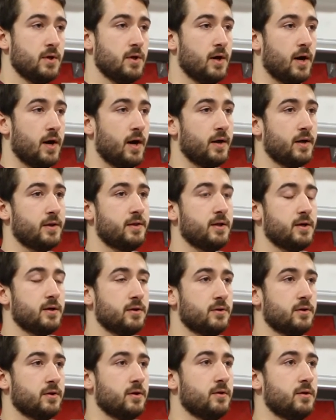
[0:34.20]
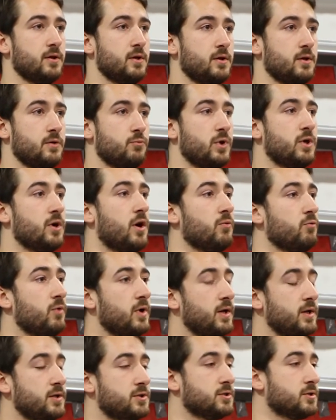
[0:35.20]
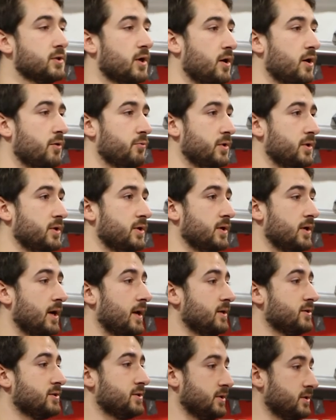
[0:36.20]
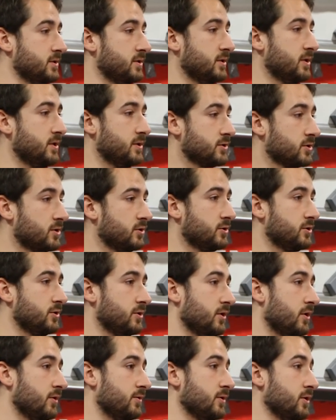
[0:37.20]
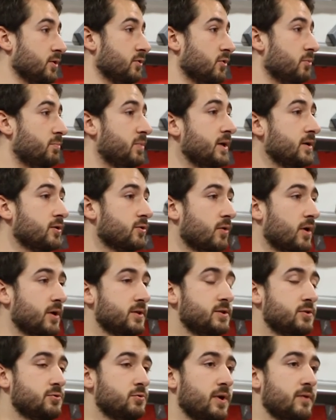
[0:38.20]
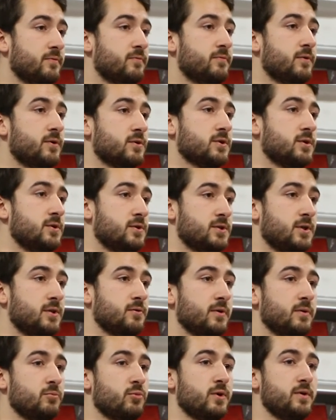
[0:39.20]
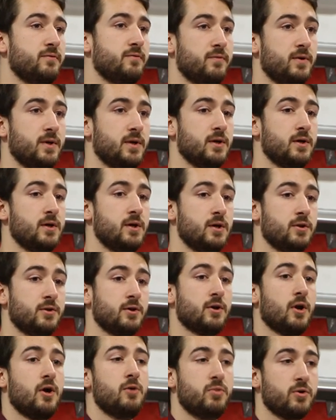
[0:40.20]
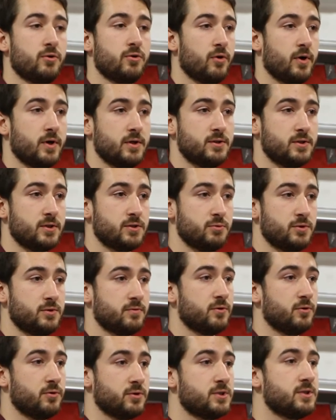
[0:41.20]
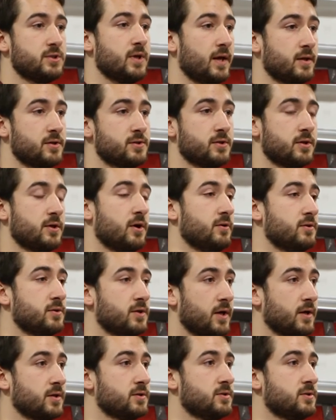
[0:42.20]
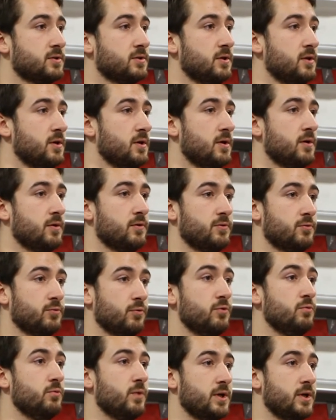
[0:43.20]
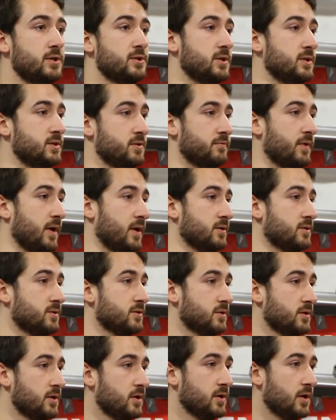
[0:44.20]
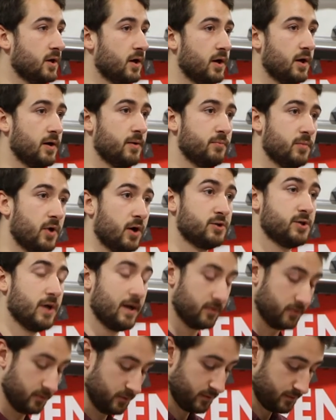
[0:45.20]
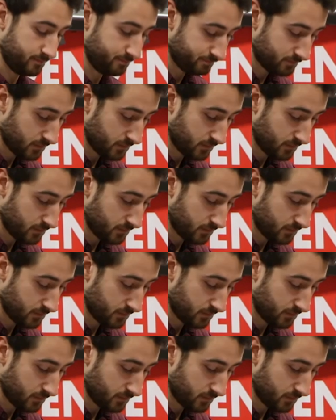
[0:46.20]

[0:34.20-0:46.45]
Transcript: And I think that we can't really start with an analysis and a discussion on the European crisis without first considering briefly the global crisis, which of course sets the context through which these events um, are channeled.